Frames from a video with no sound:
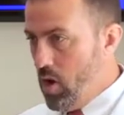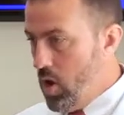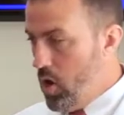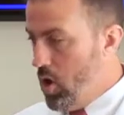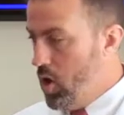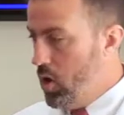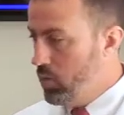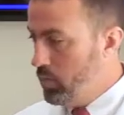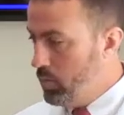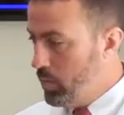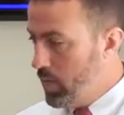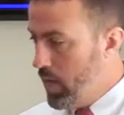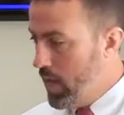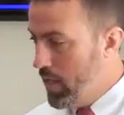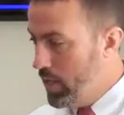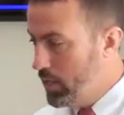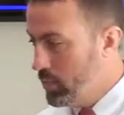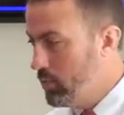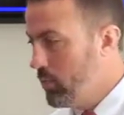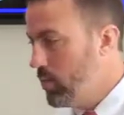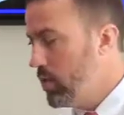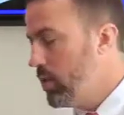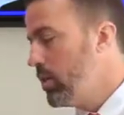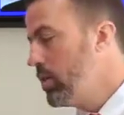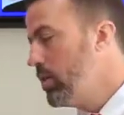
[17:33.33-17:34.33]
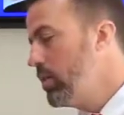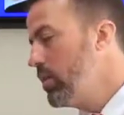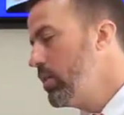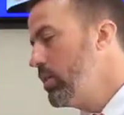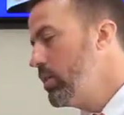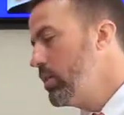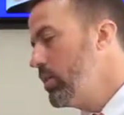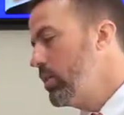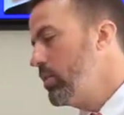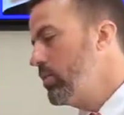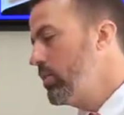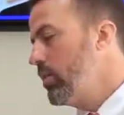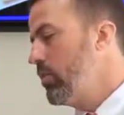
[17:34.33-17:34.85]
on plasma
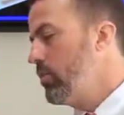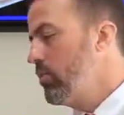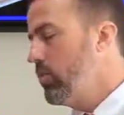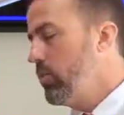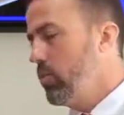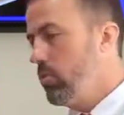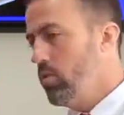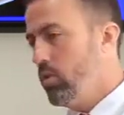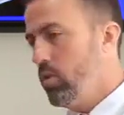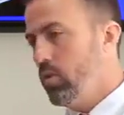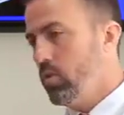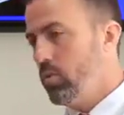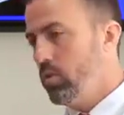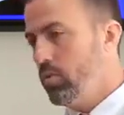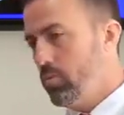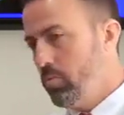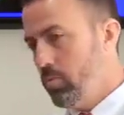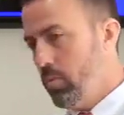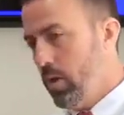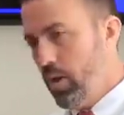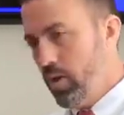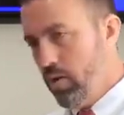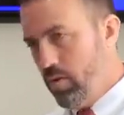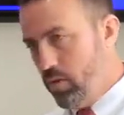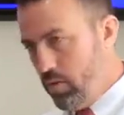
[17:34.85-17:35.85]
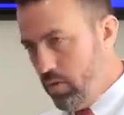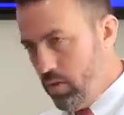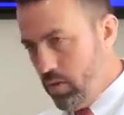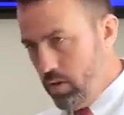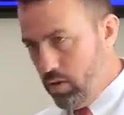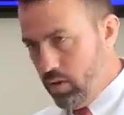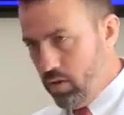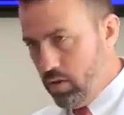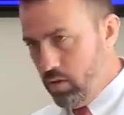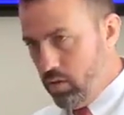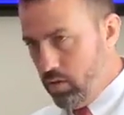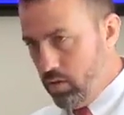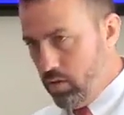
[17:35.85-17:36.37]
that says it works better
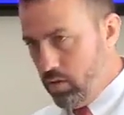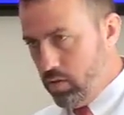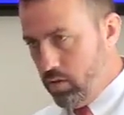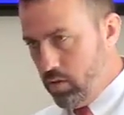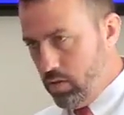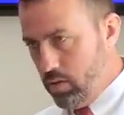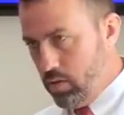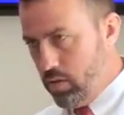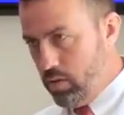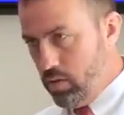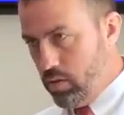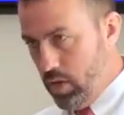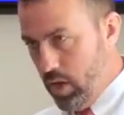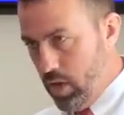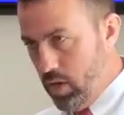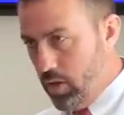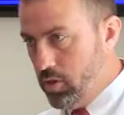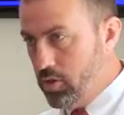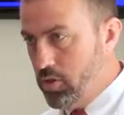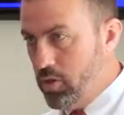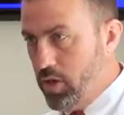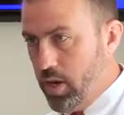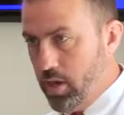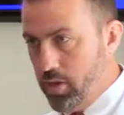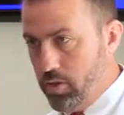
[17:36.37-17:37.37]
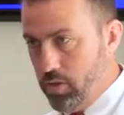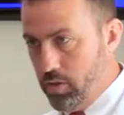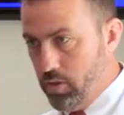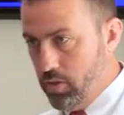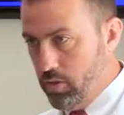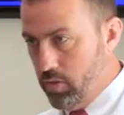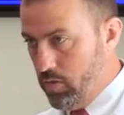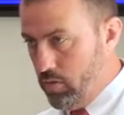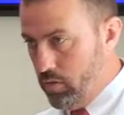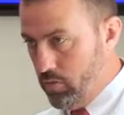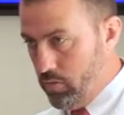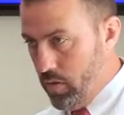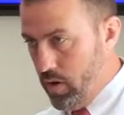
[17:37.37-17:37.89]
than the gel
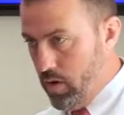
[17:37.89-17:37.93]
injections,